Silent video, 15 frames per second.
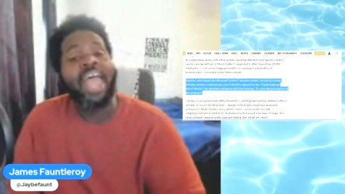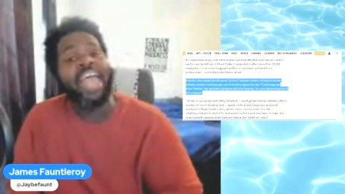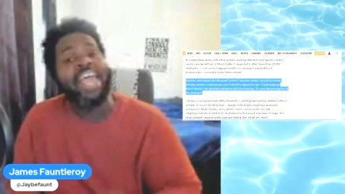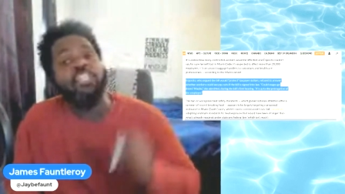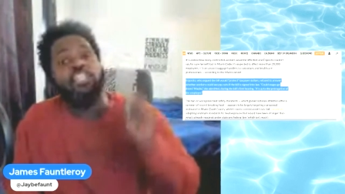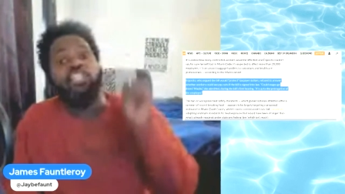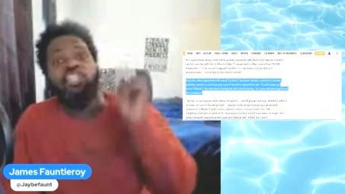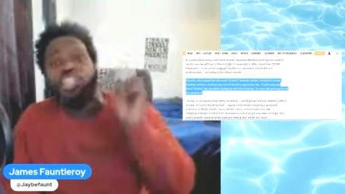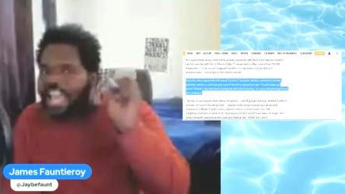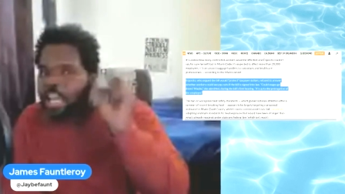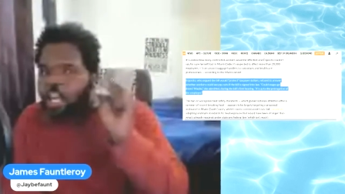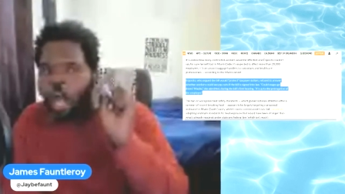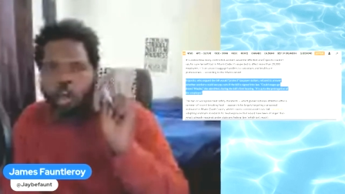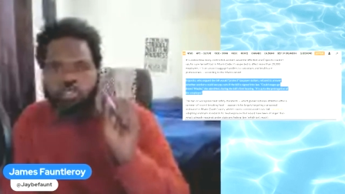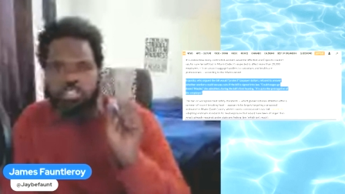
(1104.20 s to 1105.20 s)
And
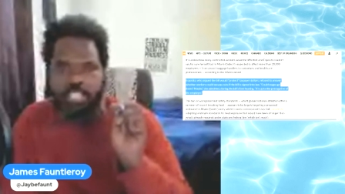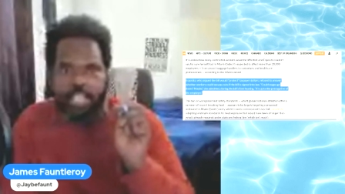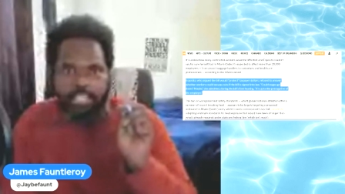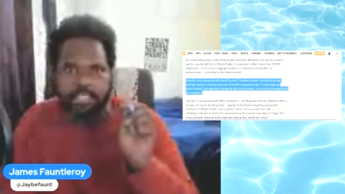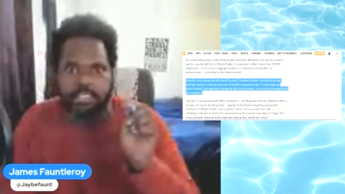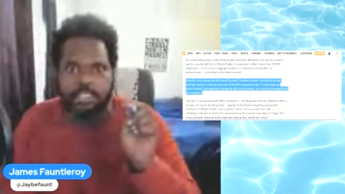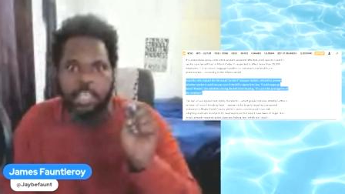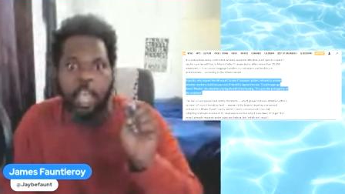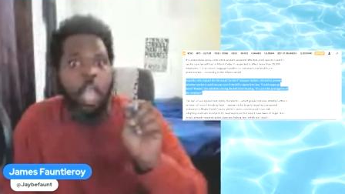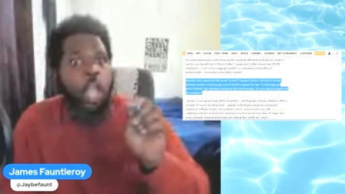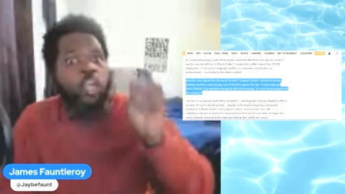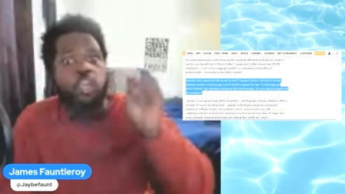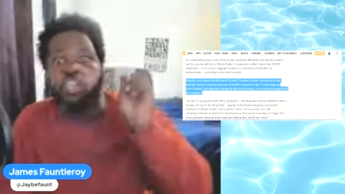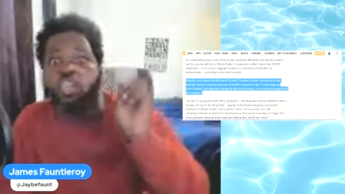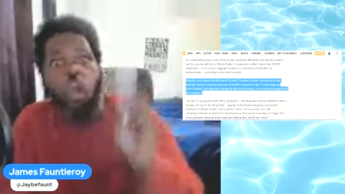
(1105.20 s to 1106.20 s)
she knows this,
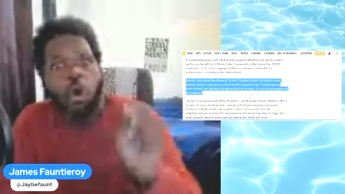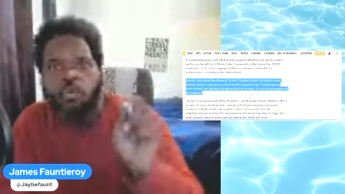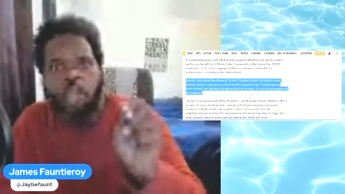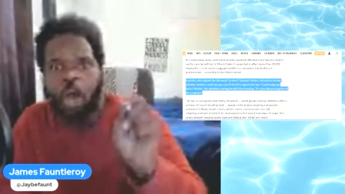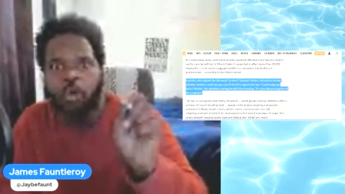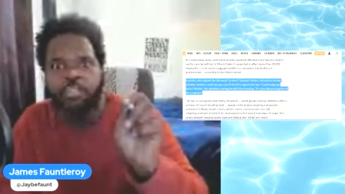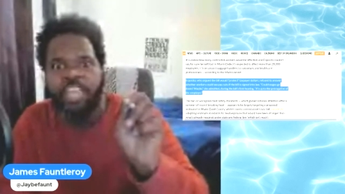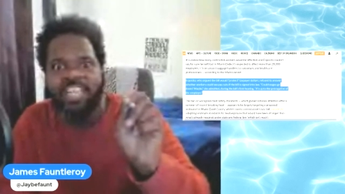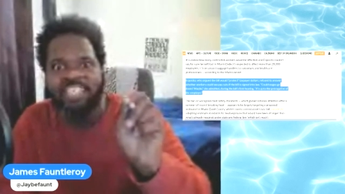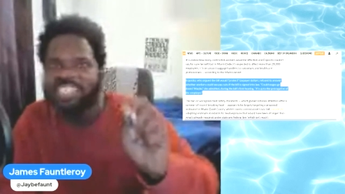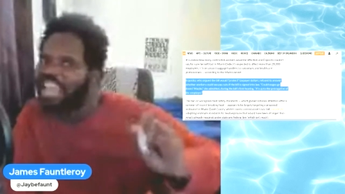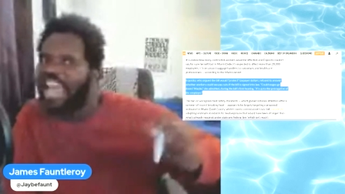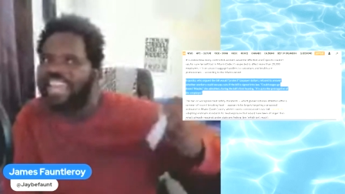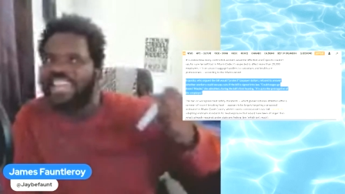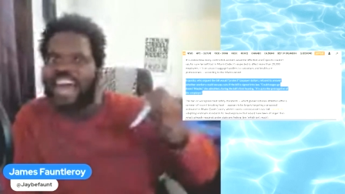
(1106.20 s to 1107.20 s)
you know
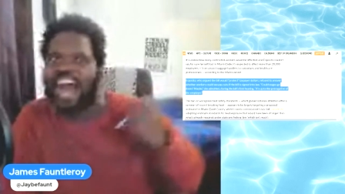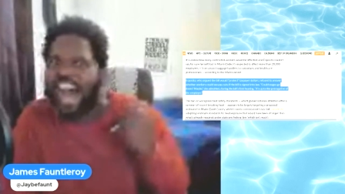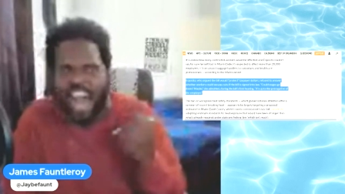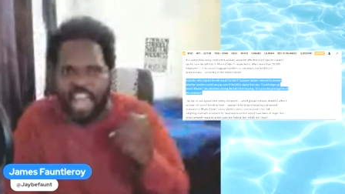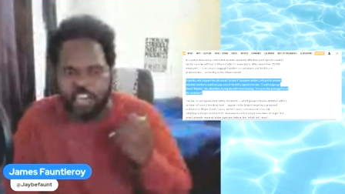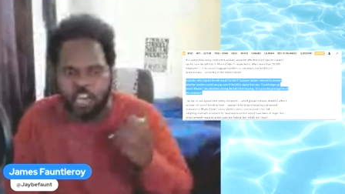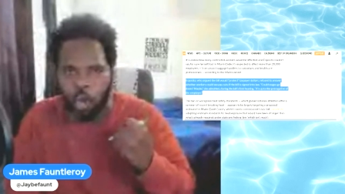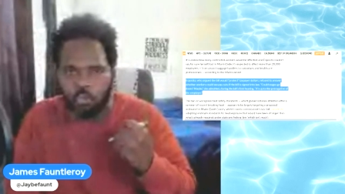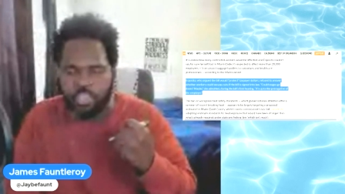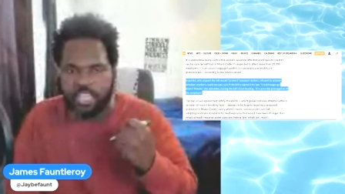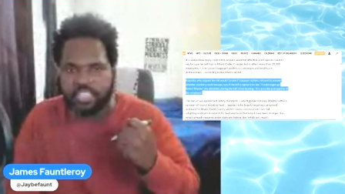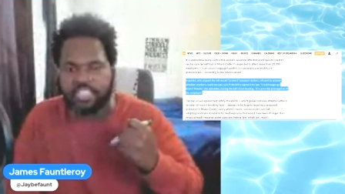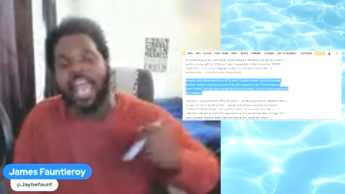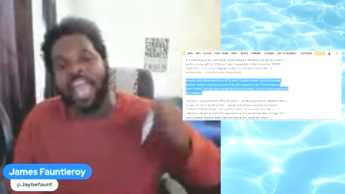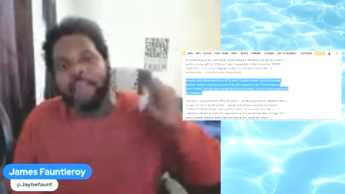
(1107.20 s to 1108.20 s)
this, and I know
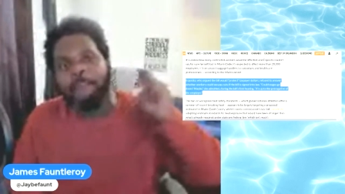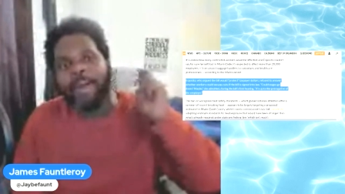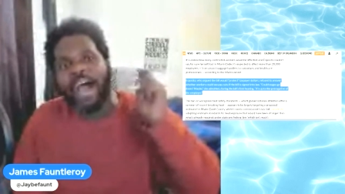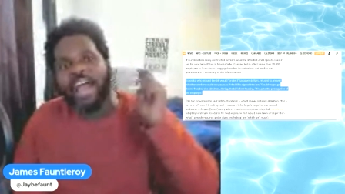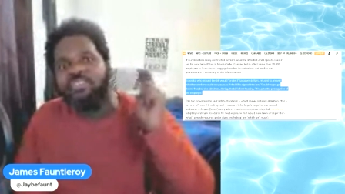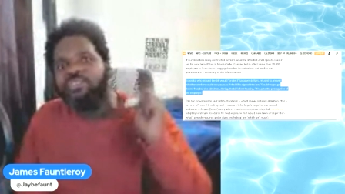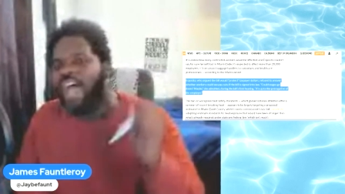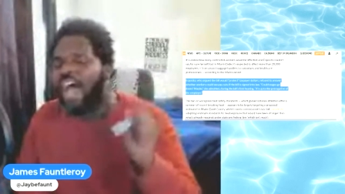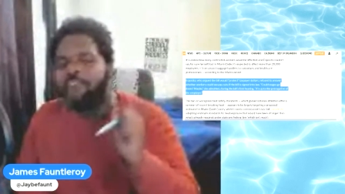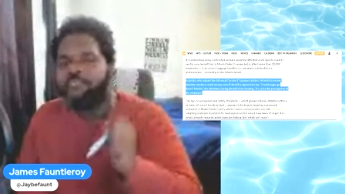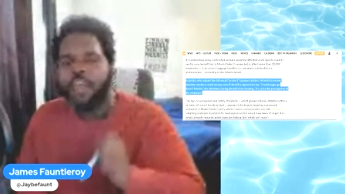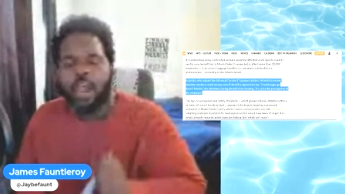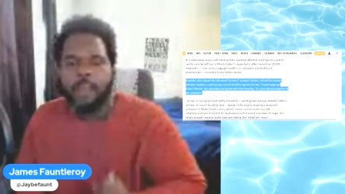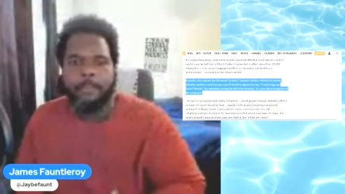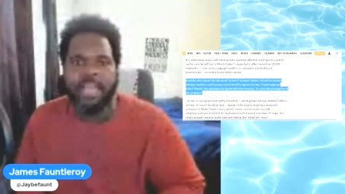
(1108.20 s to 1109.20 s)
this. And by that
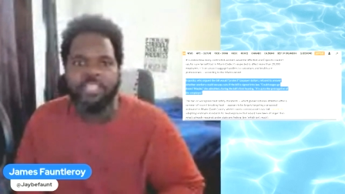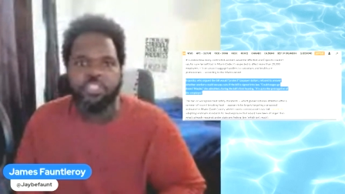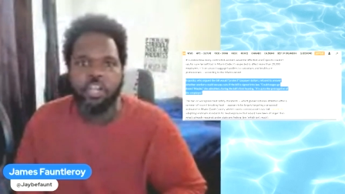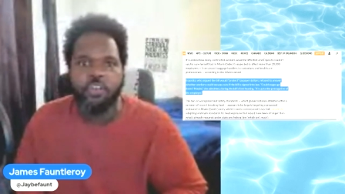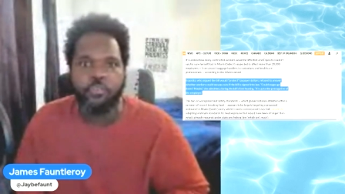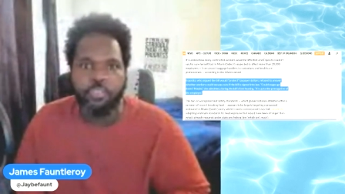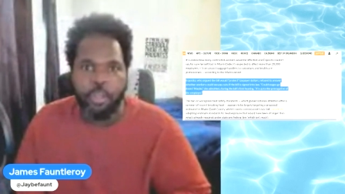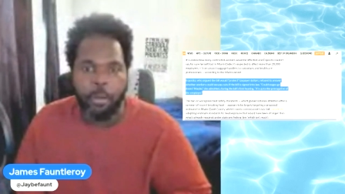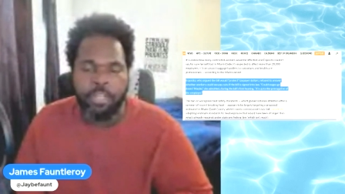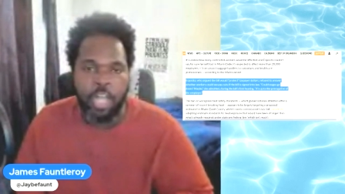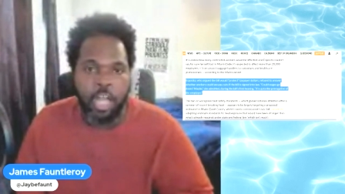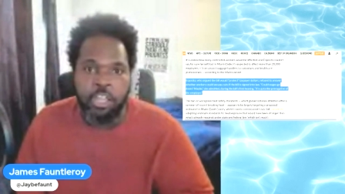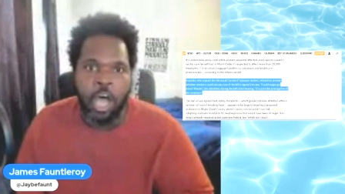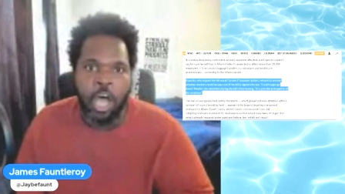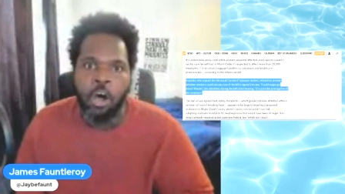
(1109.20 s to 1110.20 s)
very metric
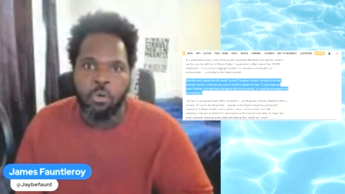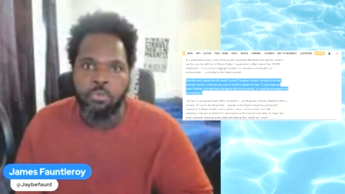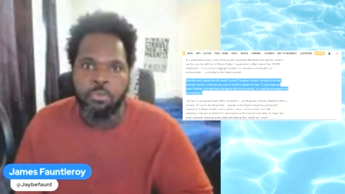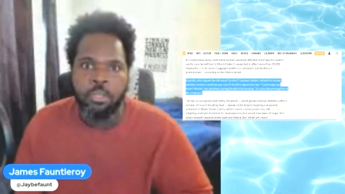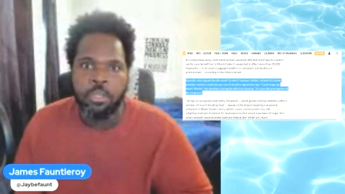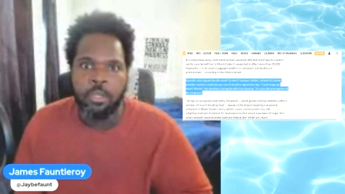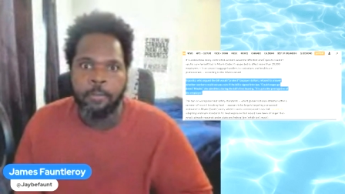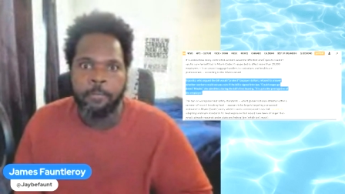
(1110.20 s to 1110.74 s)
alone,